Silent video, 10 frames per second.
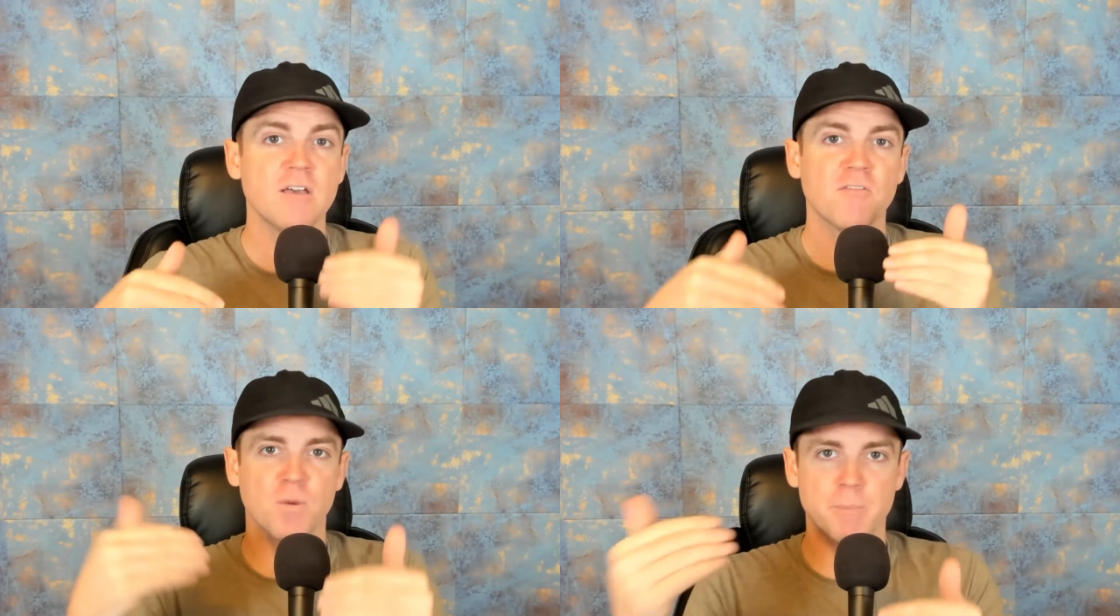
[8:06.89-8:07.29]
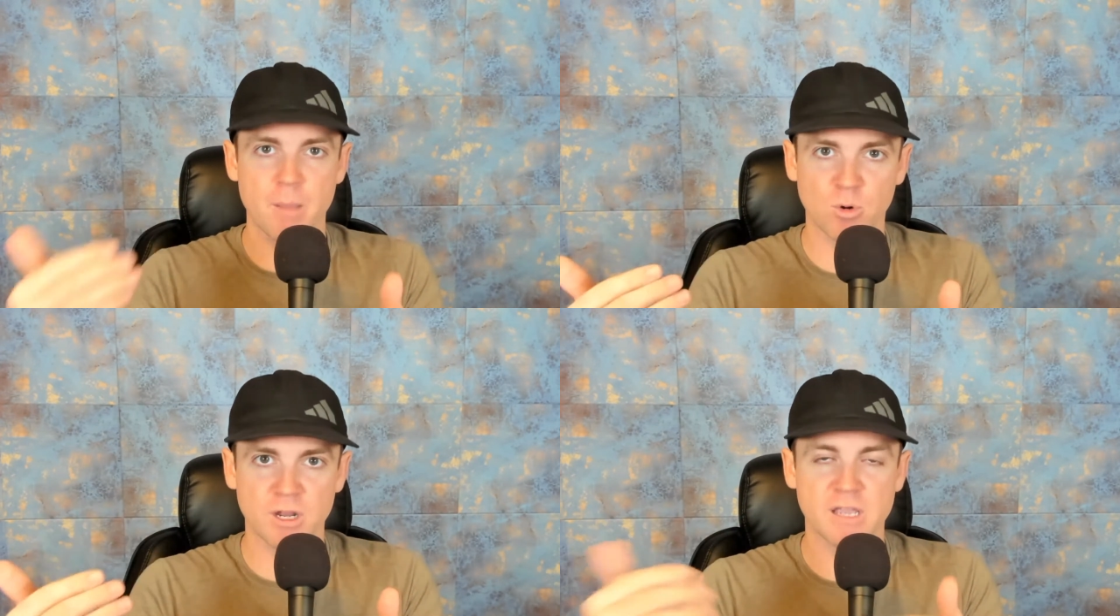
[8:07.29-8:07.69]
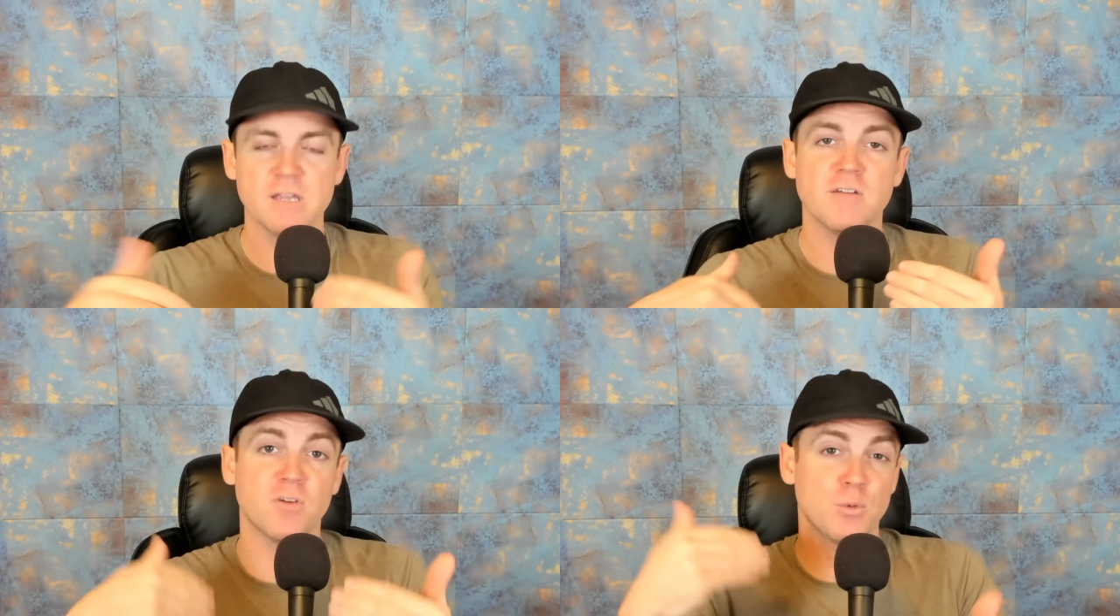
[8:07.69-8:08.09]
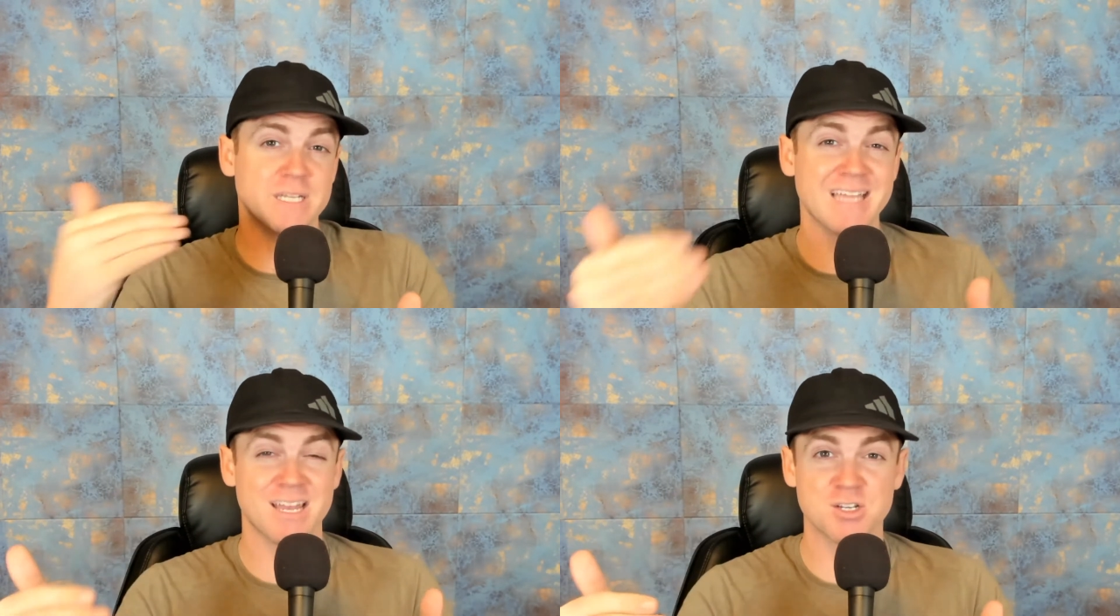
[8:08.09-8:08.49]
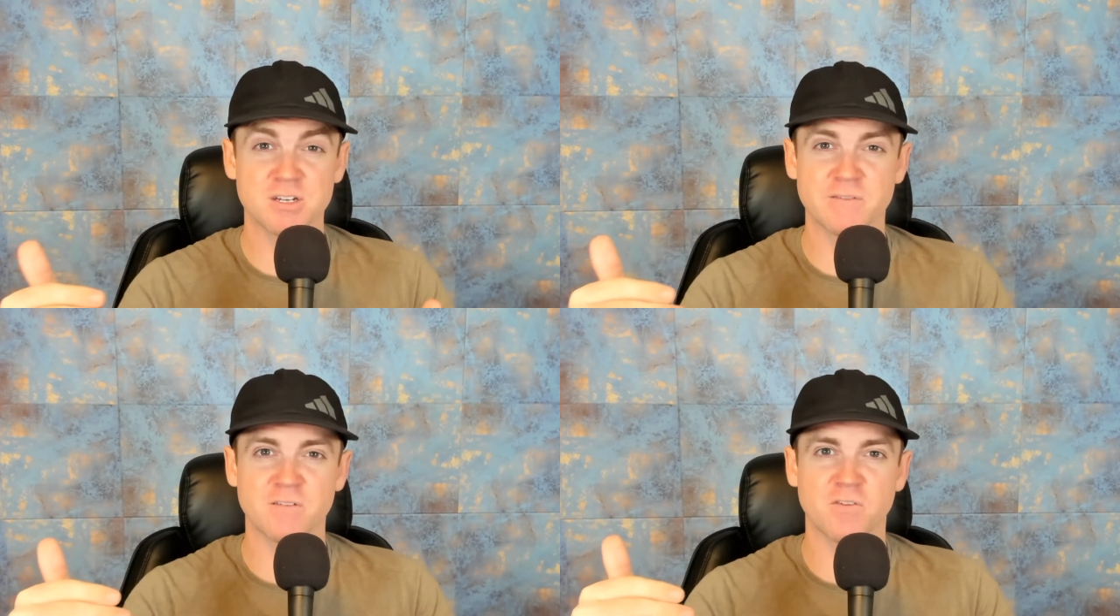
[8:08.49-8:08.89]
for memory, for retention
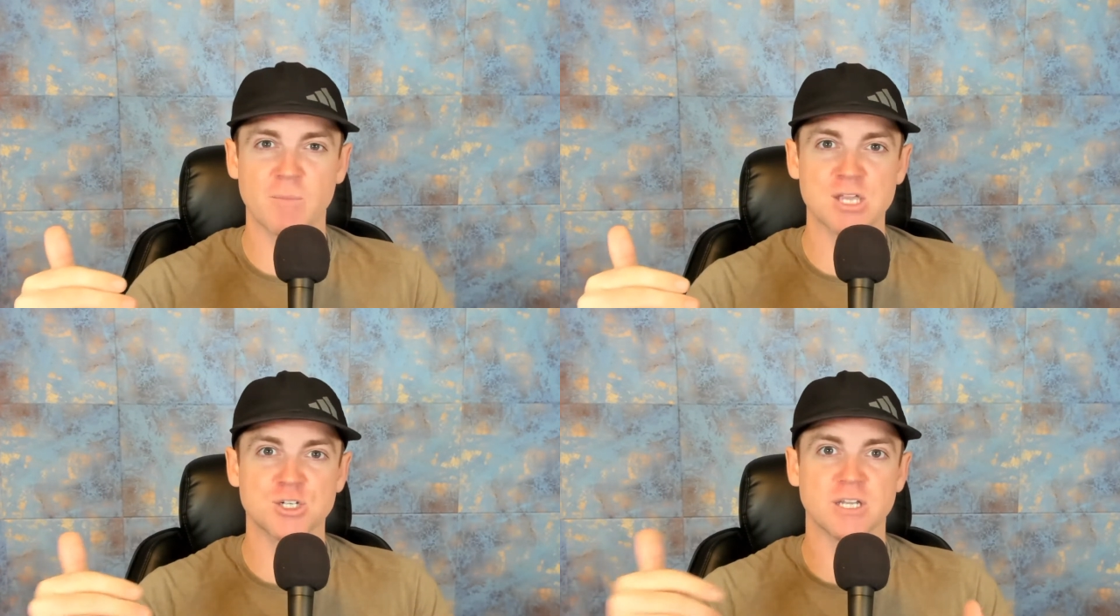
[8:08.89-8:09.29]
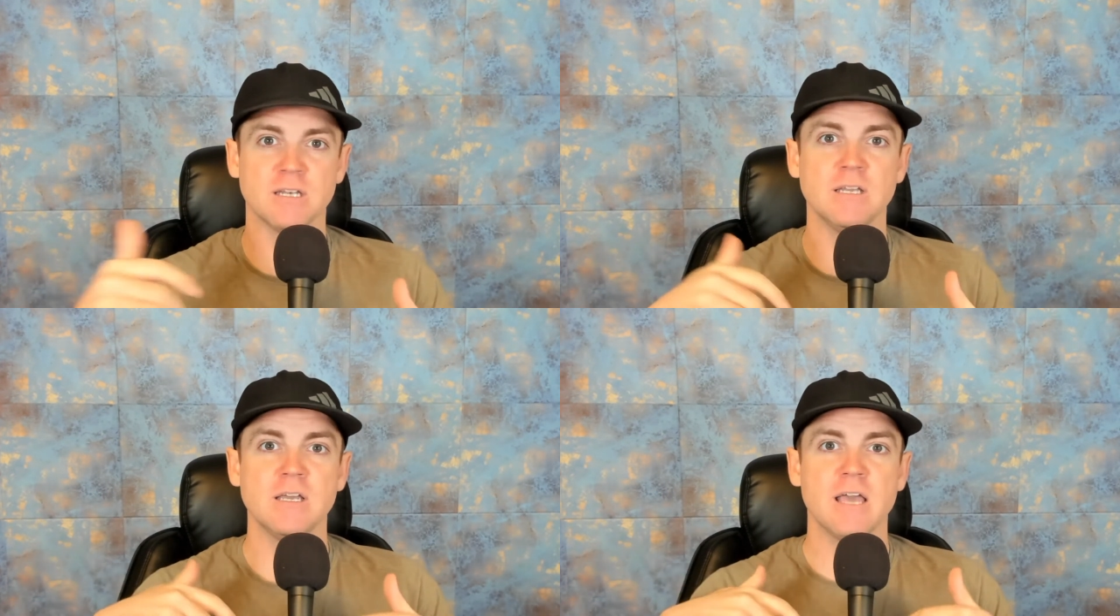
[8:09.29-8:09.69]
of information,